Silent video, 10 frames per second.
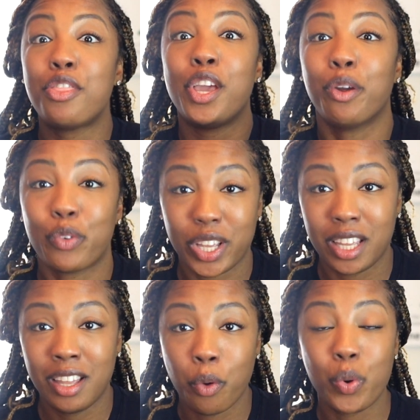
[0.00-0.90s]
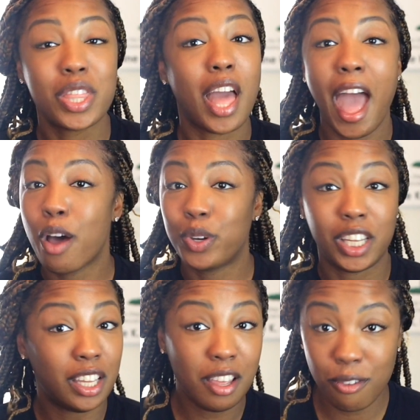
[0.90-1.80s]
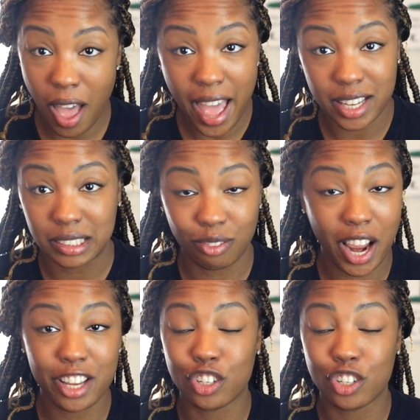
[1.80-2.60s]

theory without any facts, right?